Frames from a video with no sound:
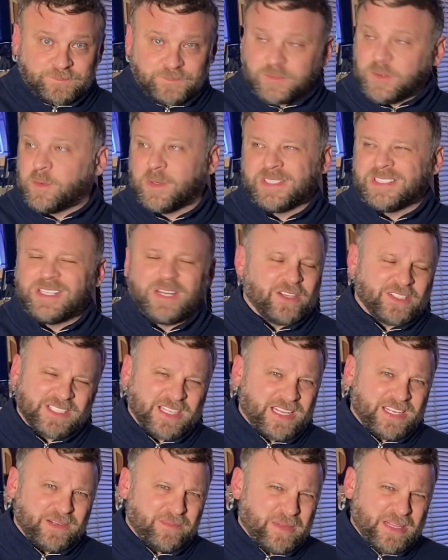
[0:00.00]

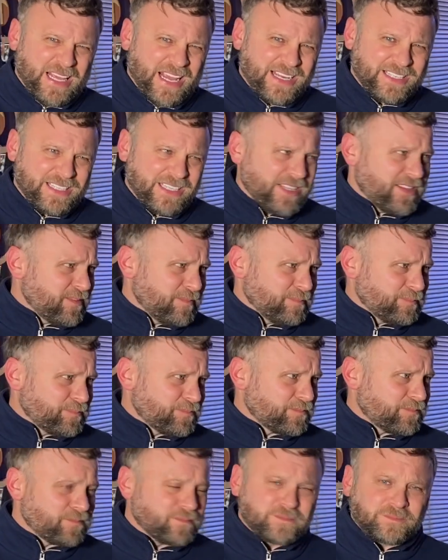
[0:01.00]
it'd be the 18th.
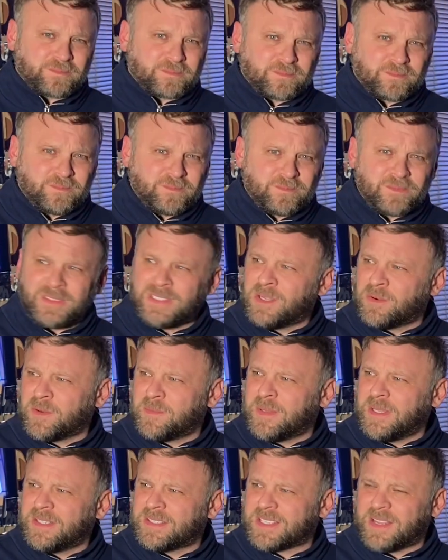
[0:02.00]
That would
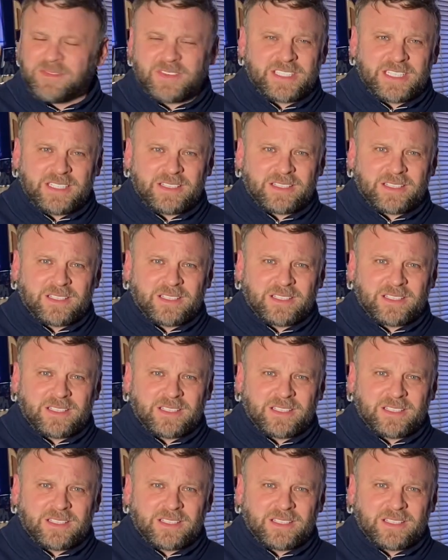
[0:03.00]
be 17th.